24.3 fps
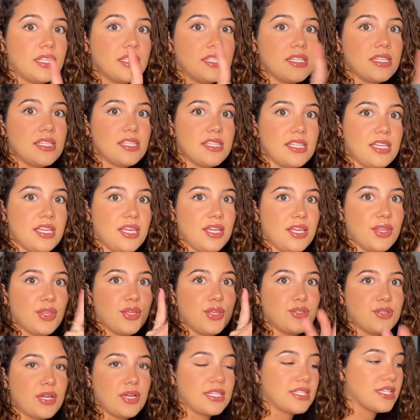to see the
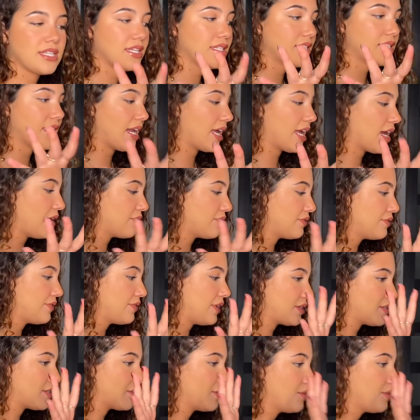dresses that I got from Fashion